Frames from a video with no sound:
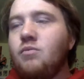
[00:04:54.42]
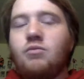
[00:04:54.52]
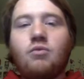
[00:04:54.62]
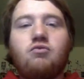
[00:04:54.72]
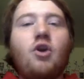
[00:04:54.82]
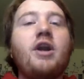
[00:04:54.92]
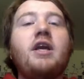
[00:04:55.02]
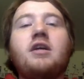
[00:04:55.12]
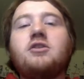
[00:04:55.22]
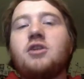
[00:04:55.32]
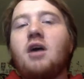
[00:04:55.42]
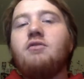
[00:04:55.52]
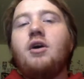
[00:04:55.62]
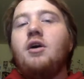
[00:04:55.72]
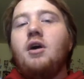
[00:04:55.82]
the writing and stuff,
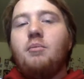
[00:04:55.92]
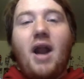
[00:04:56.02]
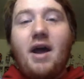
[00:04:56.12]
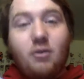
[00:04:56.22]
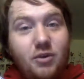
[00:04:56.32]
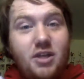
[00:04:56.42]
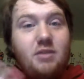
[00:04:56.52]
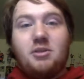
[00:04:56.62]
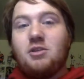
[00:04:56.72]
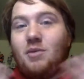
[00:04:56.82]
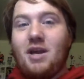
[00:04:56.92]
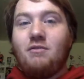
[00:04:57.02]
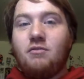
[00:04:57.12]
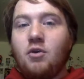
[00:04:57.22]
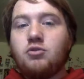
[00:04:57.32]
but I don't need to be someone that
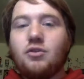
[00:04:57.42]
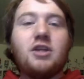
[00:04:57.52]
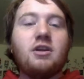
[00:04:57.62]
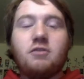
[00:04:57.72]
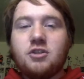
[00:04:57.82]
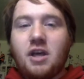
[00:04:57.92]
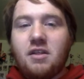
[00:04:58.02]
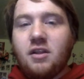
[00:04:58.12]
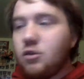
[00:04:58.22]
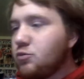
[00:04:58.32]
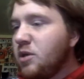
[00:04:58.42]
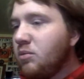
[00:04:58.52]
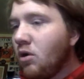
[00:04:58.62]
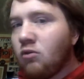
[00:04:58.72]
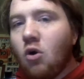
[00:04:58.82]
ever votes on that stuff because I think those
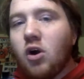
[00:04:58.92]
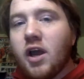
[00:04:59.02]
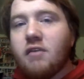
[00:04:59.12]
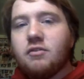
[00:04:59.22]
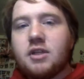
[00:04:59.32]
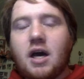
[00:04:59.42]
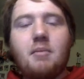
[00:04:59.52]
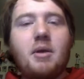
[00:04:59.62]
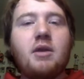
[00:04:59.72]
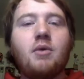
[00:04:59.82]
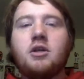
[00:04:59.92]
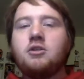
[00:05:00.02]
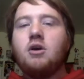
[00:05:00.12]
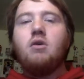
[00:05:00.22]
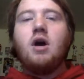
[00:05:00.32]
people are wrong here for the time anyway.
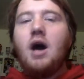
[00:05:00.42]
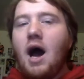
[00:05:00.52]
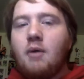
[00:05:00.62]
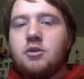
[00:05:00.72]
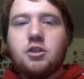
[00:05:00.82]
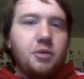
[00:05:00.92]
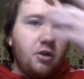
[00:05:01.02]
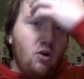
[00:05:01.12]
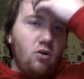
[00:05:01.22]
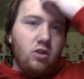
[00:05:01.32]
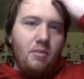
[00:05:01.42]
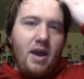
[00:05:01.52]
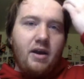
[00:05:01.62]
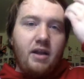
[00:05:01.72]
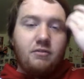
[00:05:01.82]
So I would just be calling them
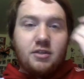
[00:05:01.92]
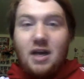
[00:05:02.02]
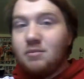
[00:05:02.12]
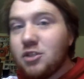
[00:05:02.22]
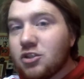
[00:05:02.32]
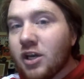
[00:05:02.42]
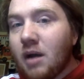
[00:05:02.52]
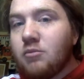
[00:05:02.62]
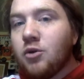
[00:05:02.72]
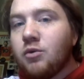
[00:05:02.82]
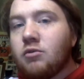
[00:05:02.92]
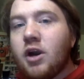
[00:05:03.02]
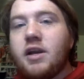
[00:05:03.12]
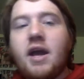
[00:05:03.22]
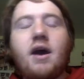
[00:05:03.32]
out here for the time, just like I'm doing
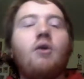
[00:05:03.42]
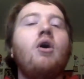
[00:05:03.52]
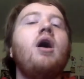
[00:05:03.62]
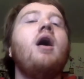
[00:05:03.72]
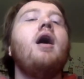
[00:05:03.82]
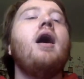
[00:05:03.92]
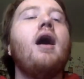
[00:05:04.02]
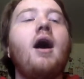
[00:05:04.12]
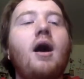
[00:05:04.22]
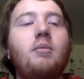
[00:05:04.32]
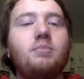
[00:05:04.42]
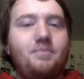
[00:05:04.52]
right now. Um,